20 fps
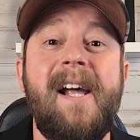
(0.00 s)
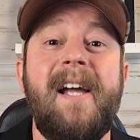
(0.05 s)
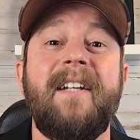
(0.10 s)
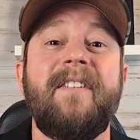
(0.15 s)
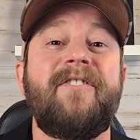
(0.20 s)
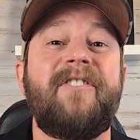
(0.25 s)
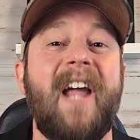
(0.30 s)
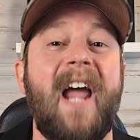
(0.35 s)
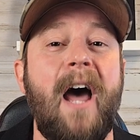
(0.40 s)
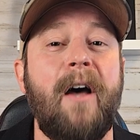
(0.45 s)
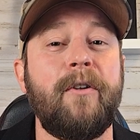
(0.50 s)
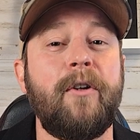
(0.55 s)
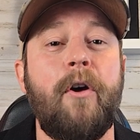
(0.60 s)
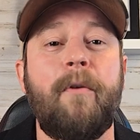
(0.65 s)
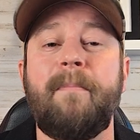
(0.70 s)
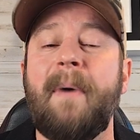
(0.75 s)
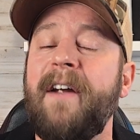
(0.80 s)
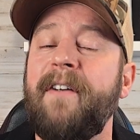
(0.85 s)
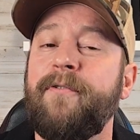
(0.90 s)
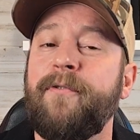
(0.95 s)
download
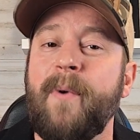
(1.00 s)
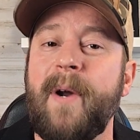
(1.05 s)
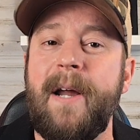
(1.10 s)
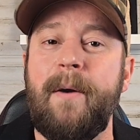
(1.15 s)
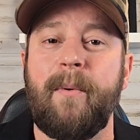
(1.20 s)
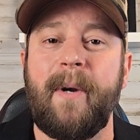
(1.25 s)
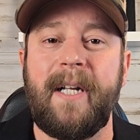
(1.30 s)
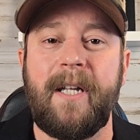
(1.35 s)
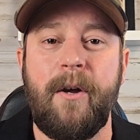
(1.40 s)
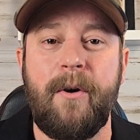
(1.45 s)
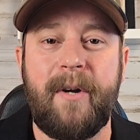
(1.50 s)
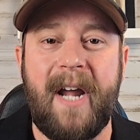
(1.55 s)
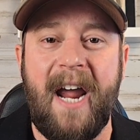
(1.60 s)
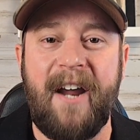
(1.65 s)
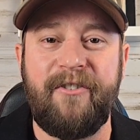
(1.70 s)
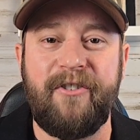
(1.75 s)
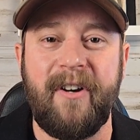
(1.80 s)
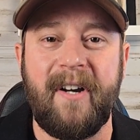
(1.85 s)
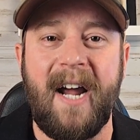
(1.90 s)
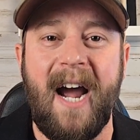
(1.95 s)
my free
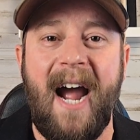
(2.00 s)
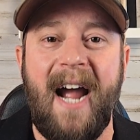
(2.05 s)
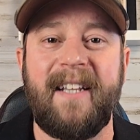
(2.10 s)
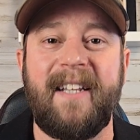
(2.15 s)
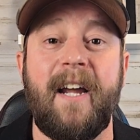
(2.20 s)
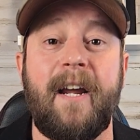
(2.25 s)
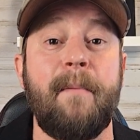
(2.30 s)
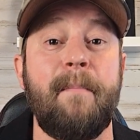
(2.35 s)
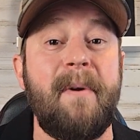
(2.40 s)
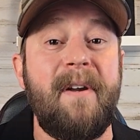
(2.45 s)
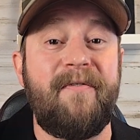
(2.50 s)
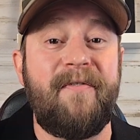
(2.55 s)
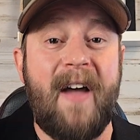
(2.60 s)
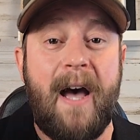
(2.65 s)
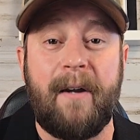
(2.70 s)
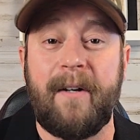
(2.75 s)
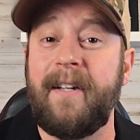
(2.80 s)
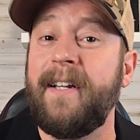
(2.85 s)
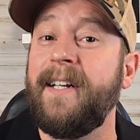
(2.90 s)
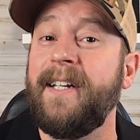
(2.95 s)
relocation guide that can be
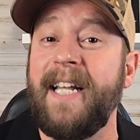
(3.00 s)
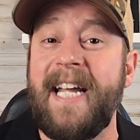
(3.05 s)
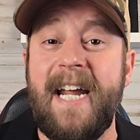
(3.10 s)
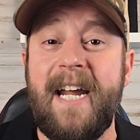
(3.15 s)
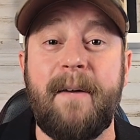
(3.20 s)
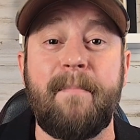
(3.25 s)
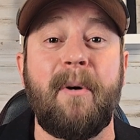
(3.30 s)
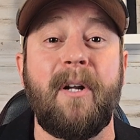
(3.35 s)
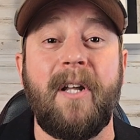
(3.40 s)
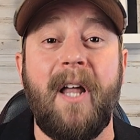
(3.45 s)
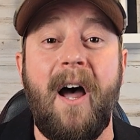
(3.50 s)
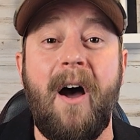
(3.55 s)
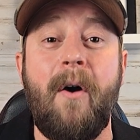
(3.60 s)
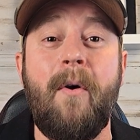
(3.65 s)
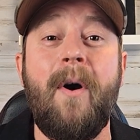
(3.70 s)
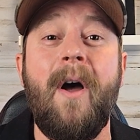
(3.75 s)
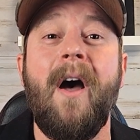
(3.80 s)
found in the link below,